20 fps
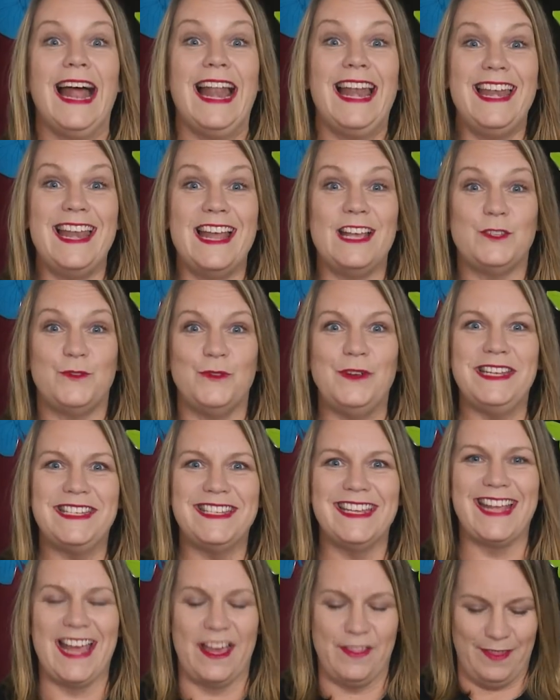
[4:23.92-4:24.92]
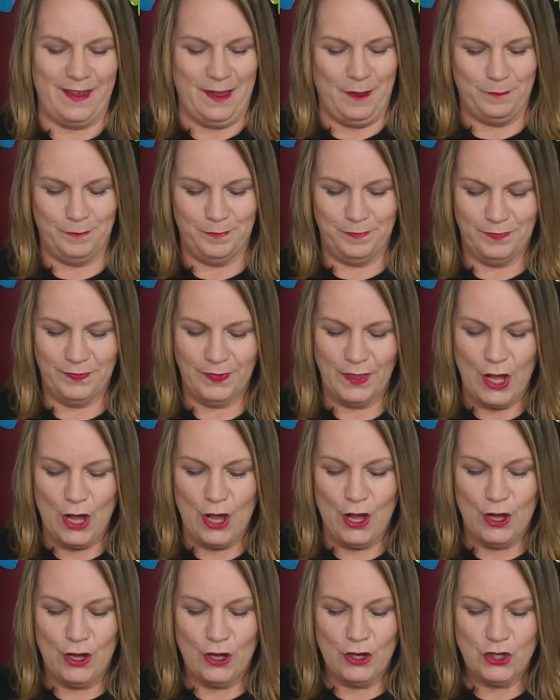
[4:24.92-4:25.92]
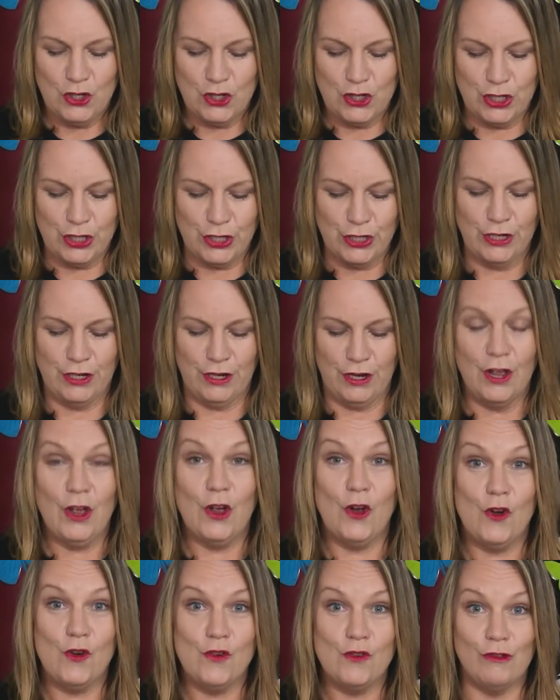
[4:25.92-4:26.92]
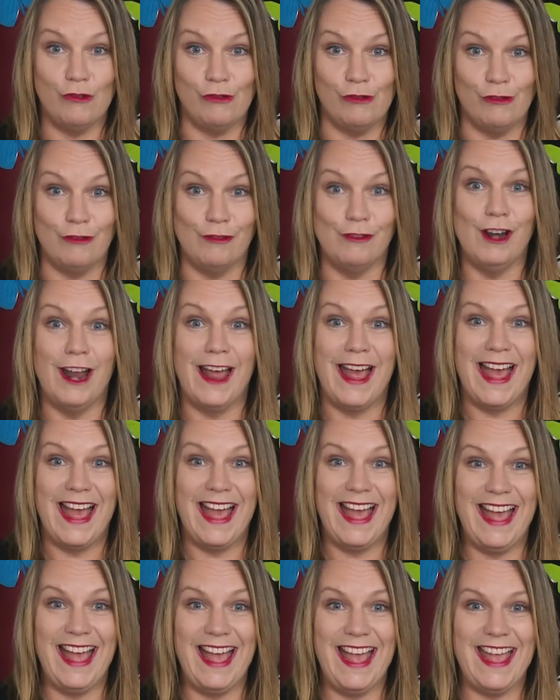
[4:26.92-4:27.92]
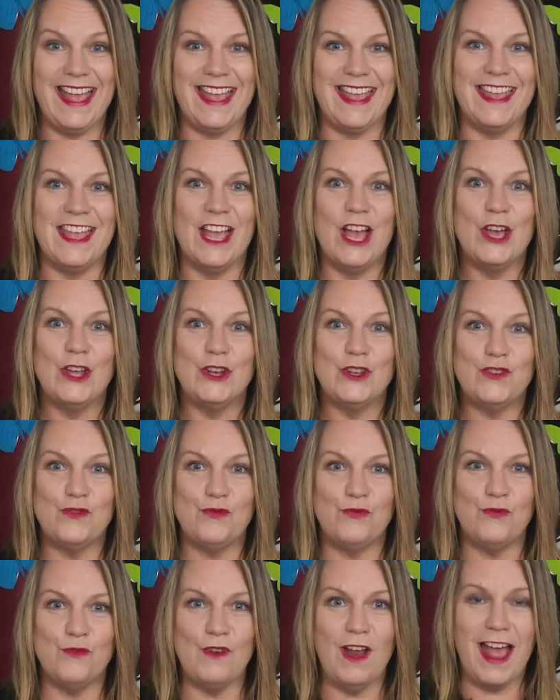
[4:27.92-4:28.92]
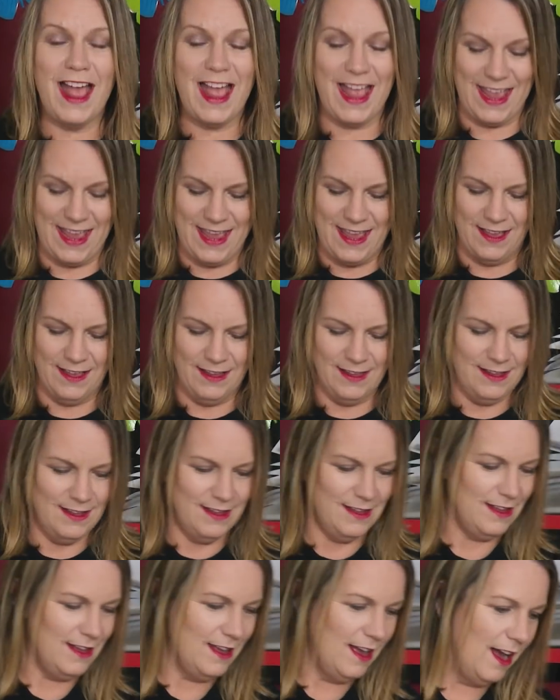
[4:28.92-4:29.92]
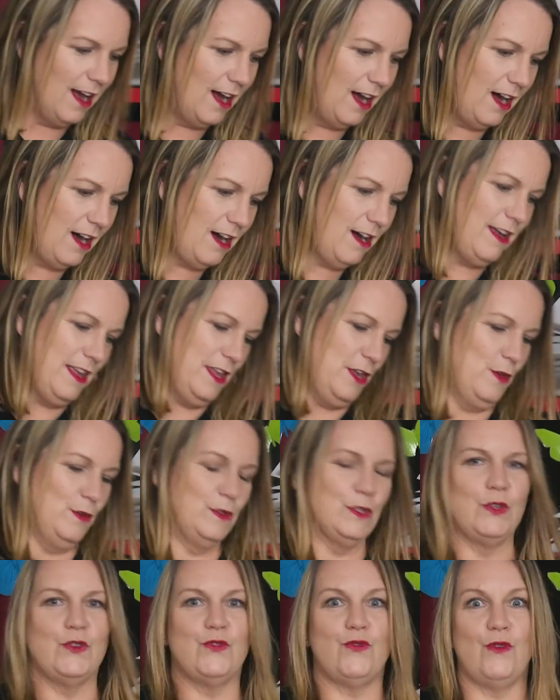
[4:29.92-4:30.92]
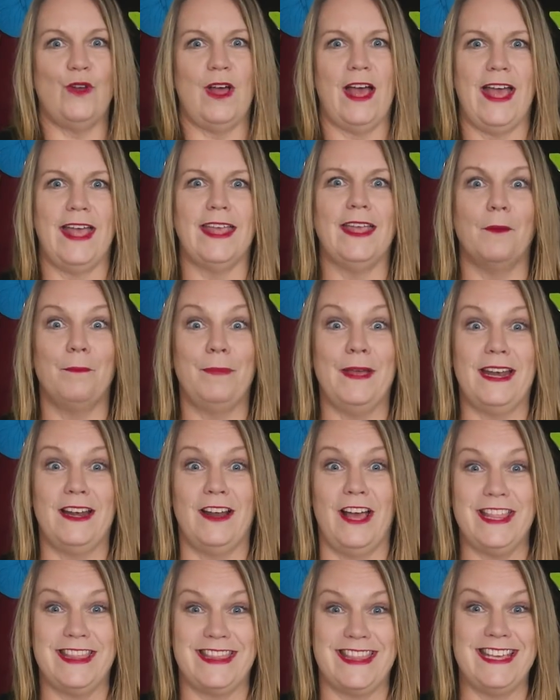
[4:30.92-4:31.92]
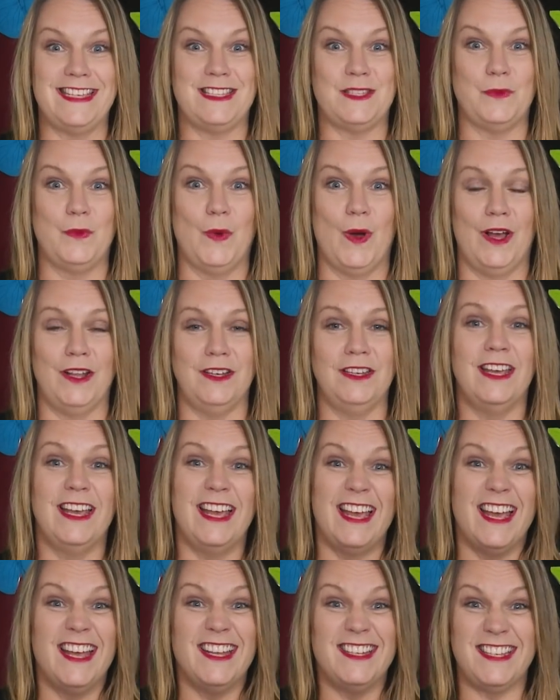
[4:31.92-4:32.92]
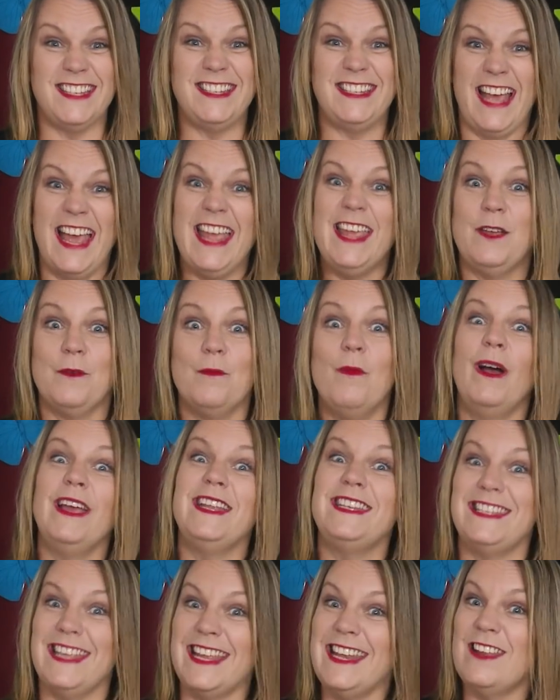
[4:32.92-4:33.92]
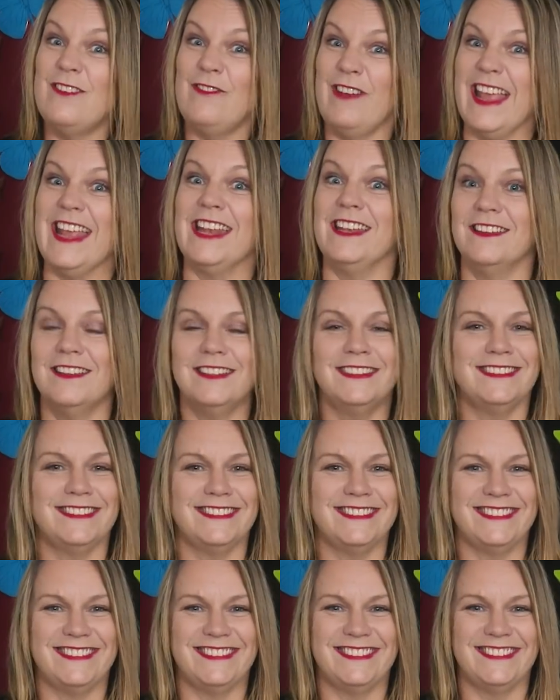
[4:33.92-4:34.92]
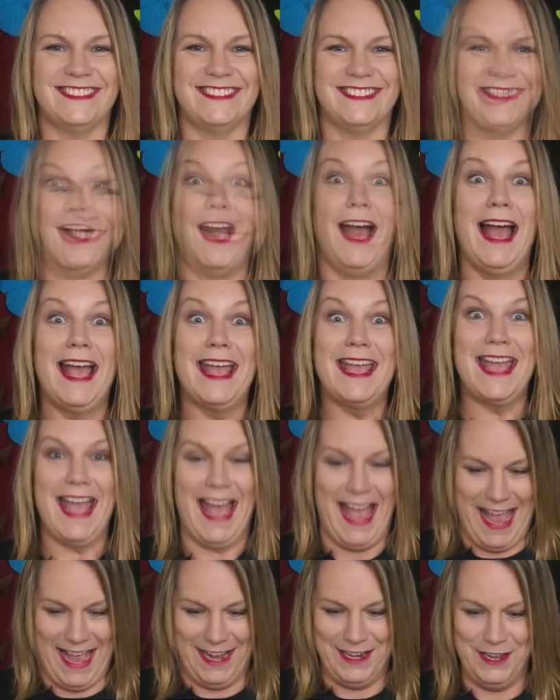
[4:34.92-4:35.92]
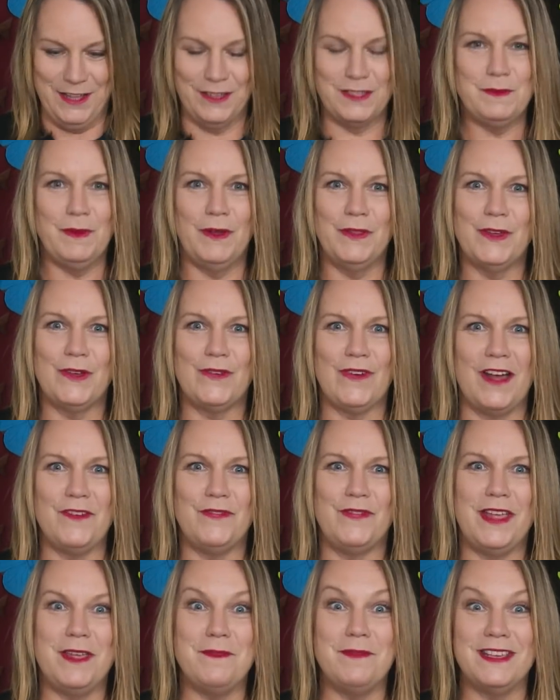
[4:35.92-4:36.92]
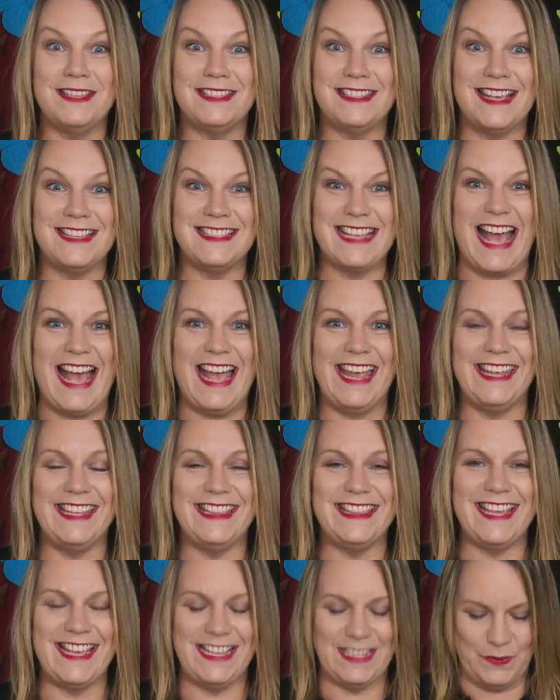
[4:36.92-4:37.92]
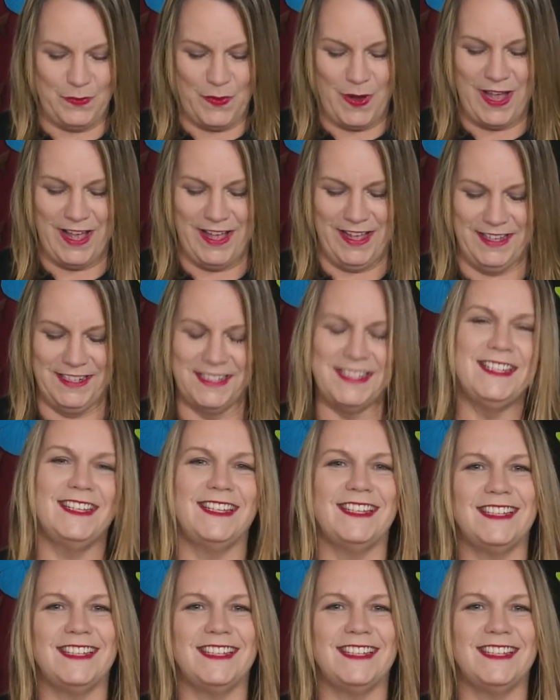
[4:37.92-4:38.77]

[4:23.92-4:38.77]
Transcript: Let's read together. T-r-a. Tray. I use a tray, a bit like this one, to take my dinner in. Can you spot the grapheme that says A in this word?